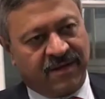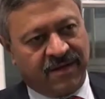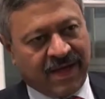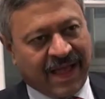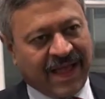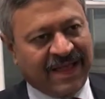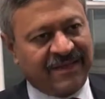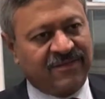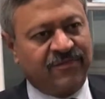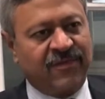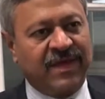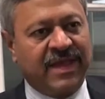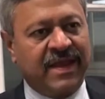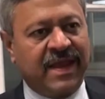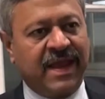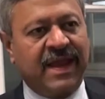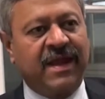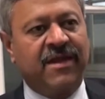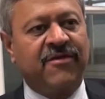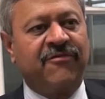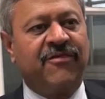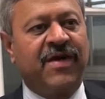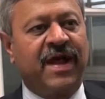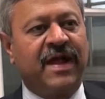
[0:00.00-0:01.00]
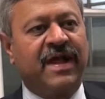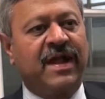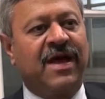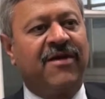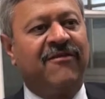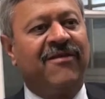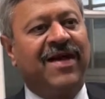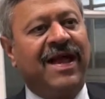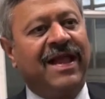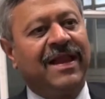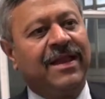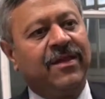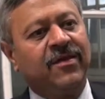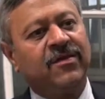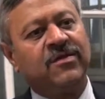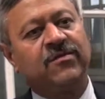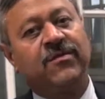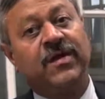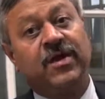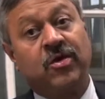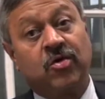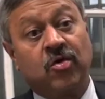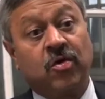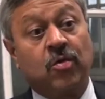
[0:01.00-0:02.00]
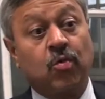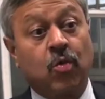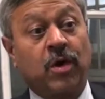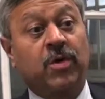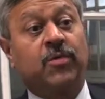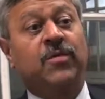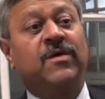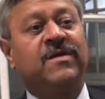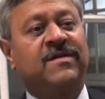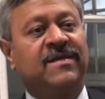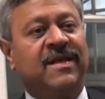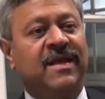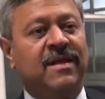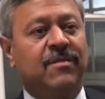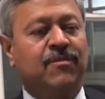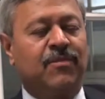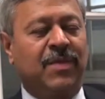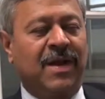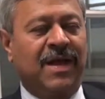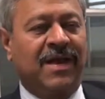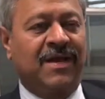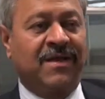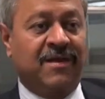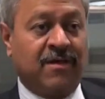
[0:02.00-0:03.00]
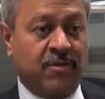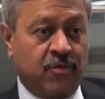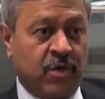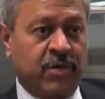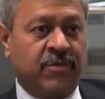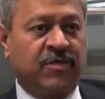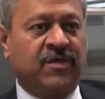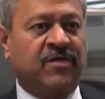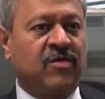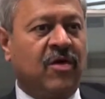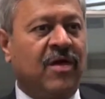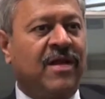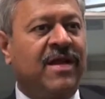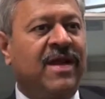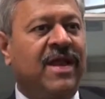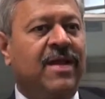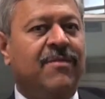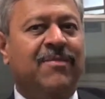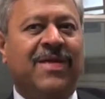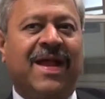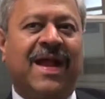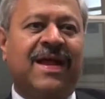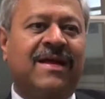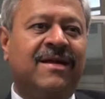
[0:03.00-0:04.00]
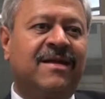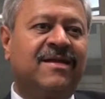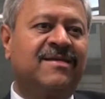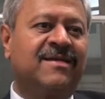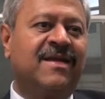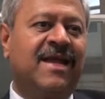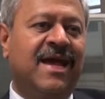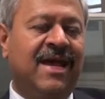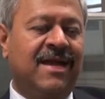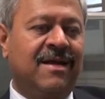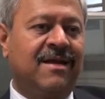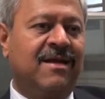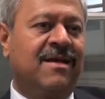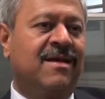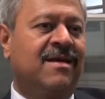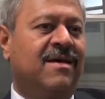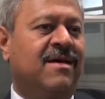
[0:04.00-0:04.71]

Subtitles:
As we redefined our values, we took what was in play, what was already practiced and